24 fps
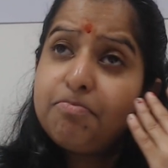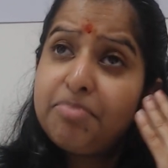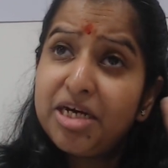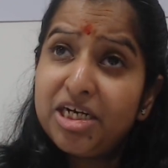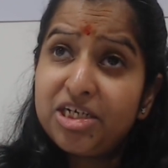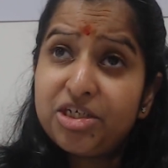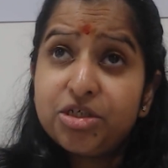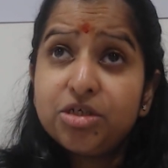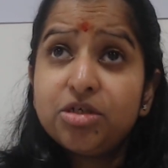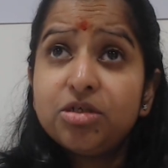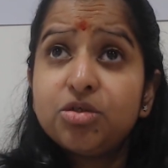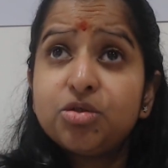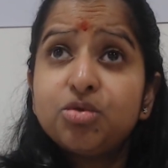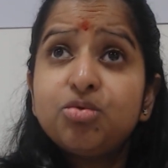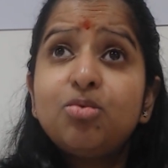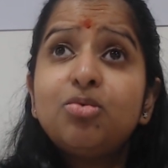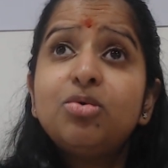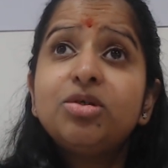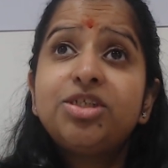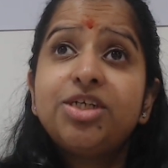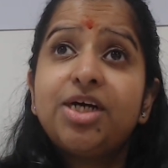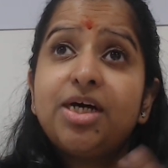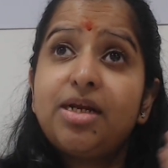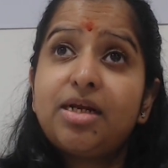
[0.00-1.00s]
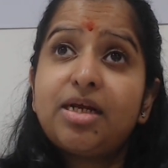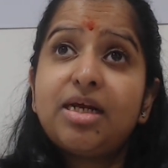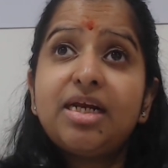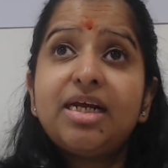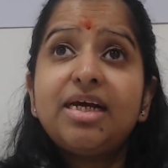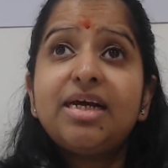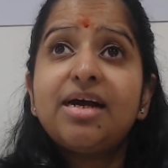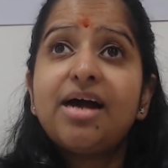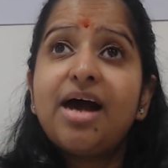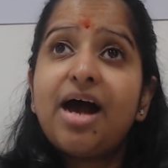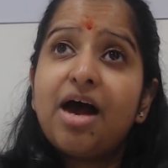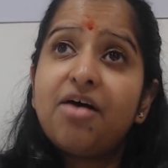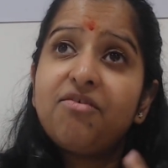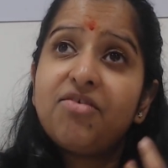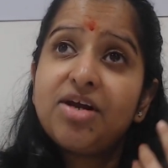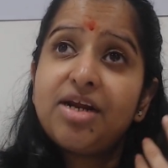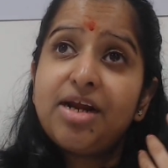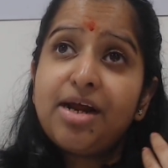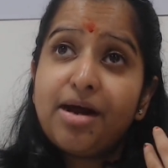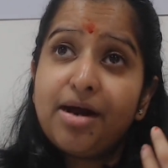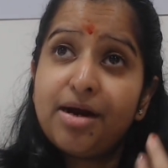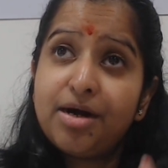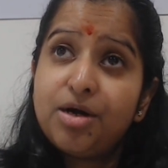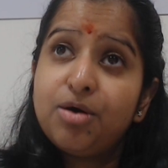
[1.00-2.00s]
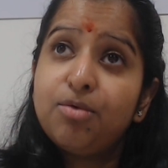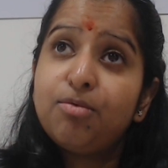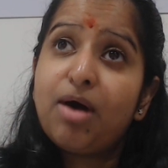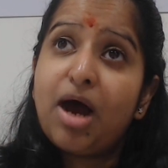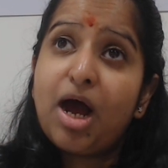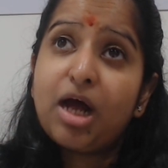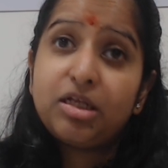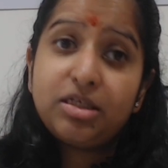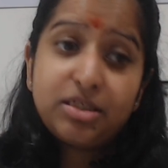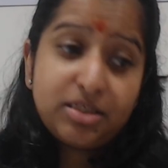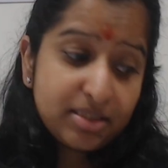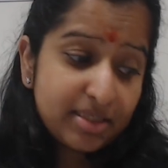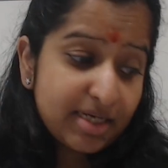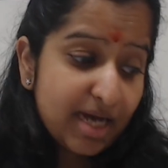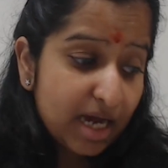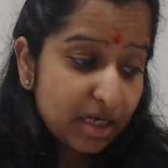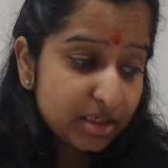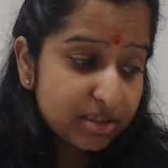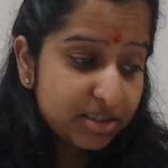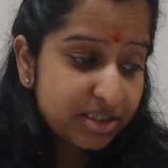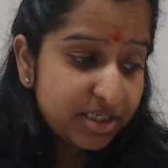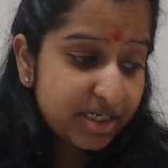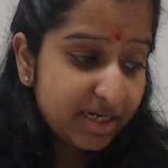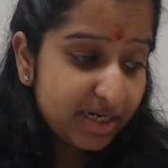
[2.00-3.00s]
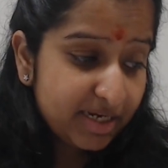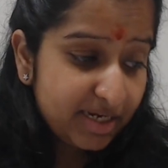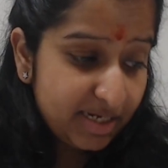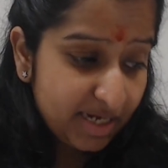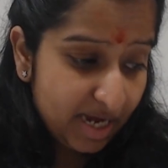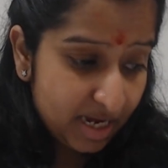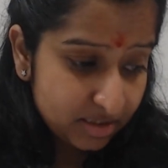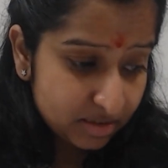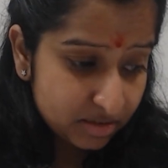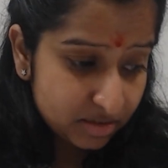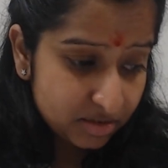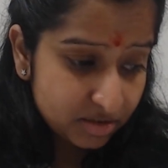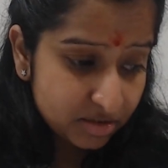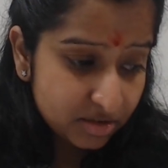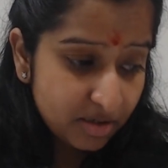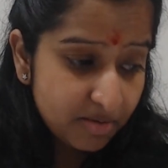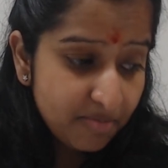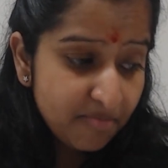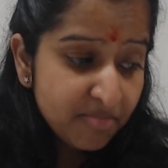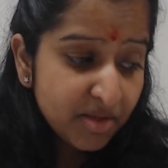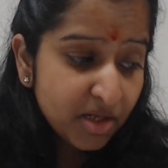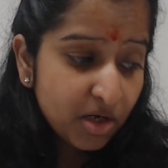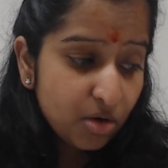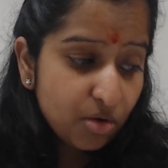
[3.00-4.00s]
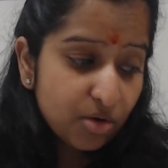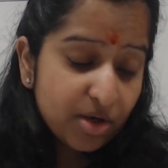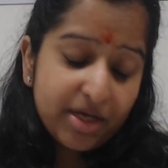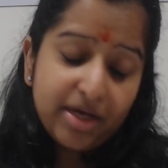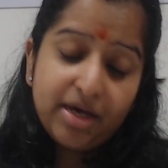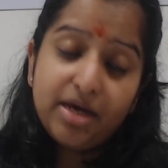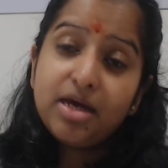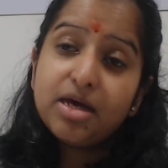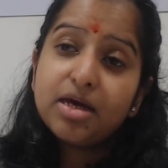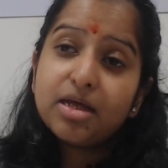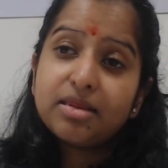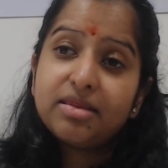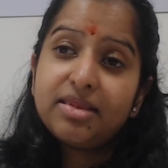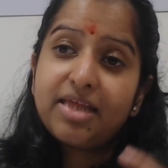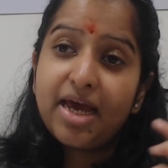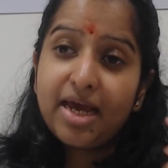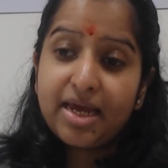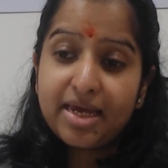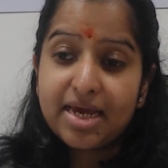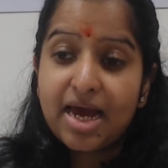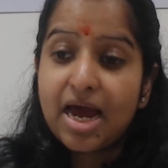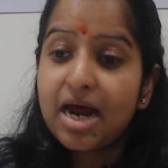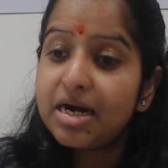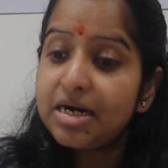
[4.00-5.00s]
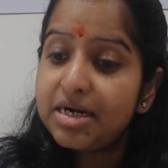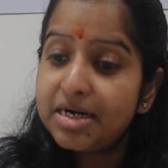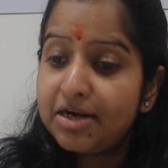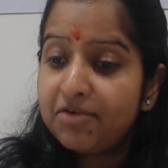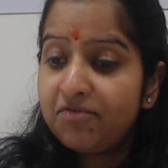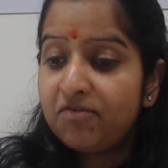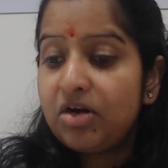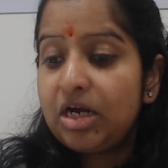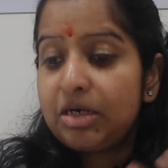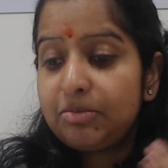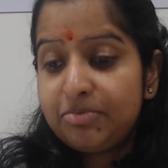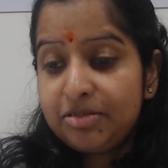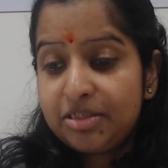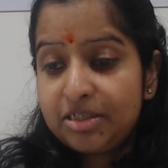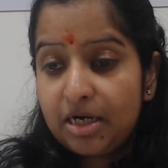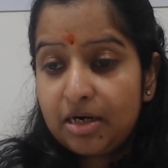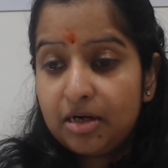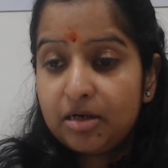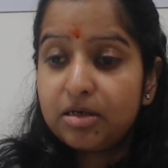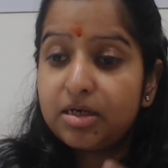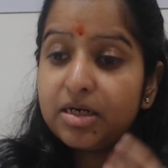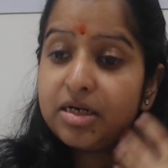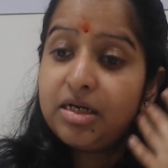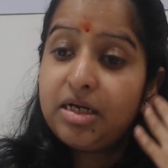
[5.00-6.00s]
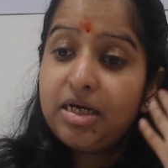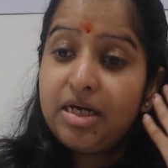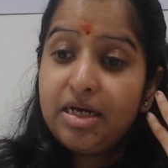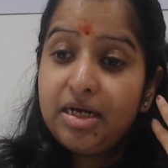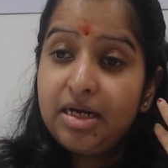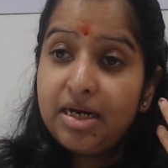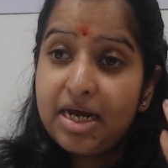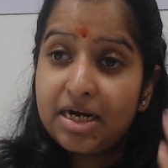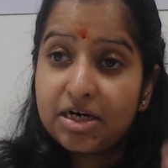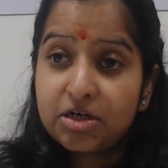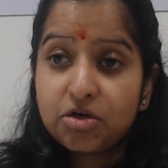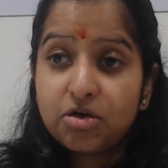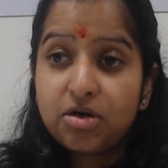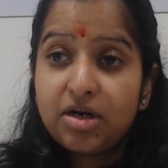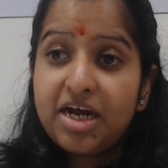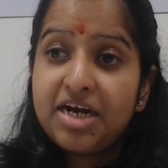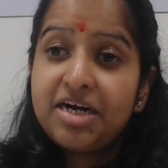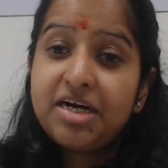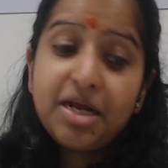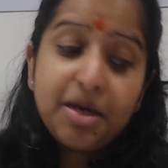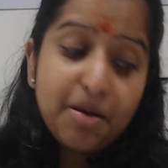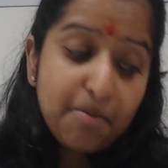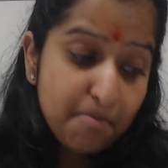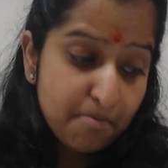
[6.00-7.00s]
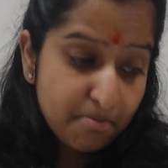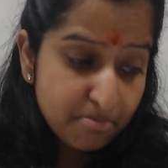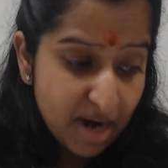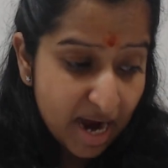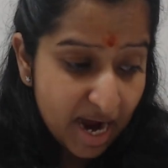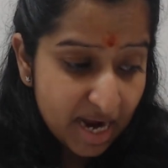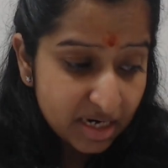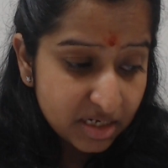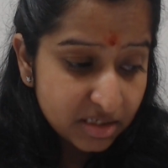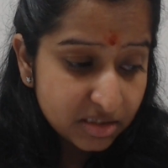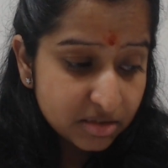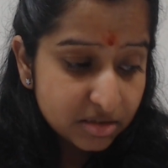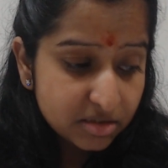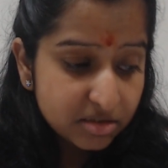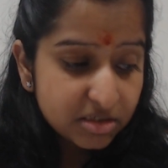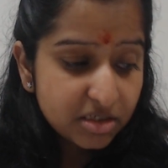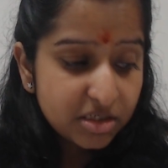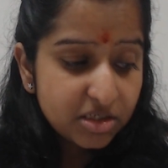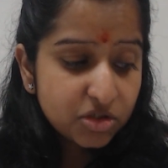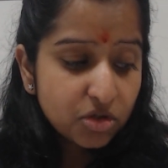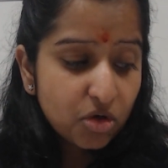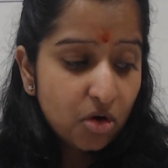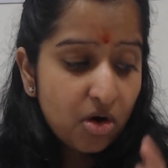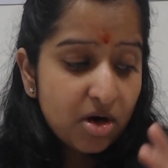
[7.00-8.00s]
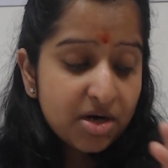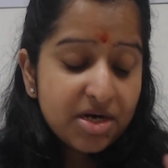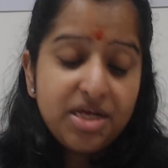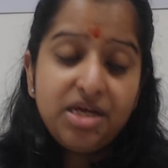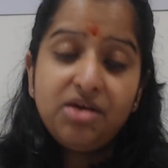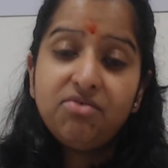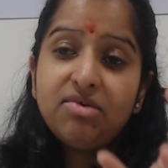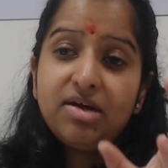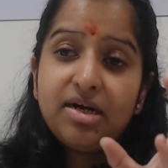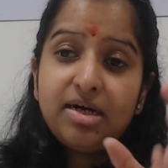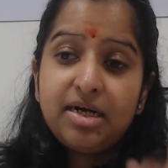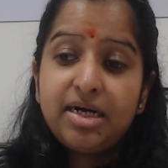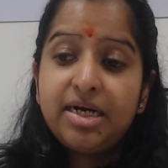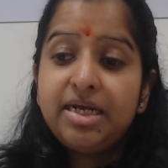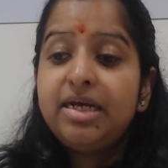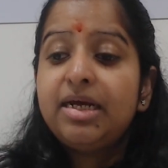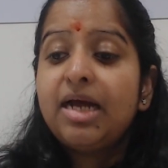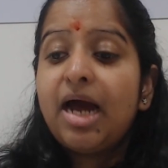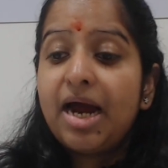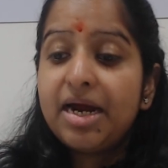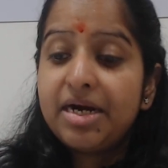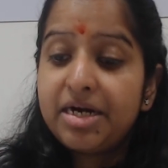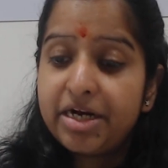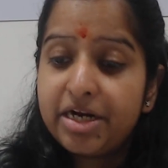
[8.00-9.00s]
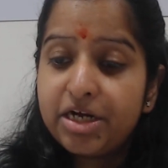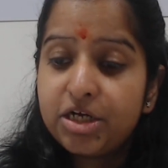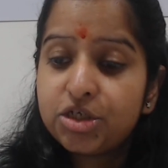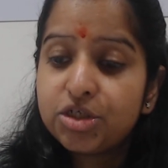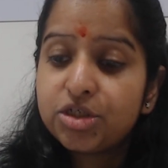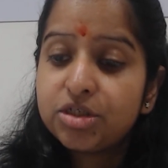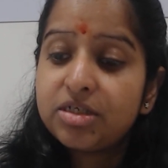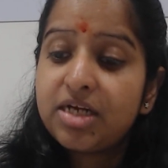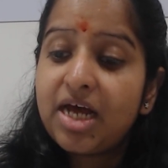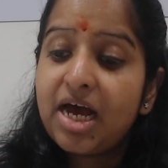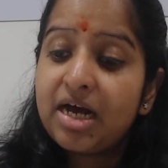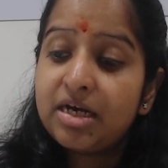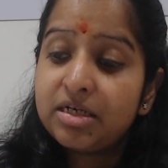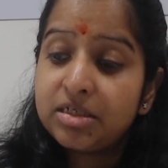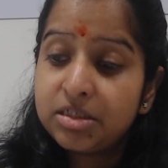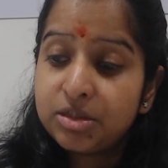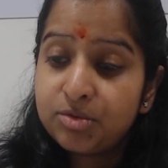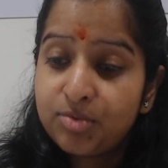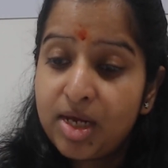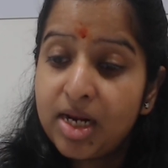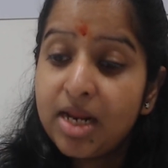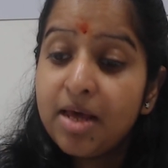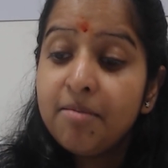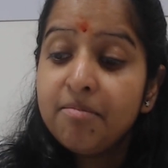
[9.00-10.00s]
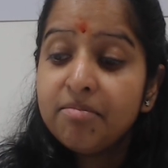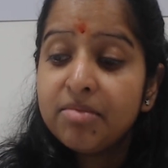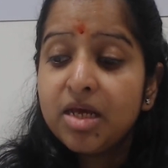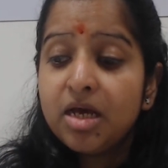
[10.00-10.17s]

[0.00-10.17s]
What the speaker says: patients who generally have an advanced gastric cancer, okay, they can develop certain electrolyte imbalances or even dehydration as well.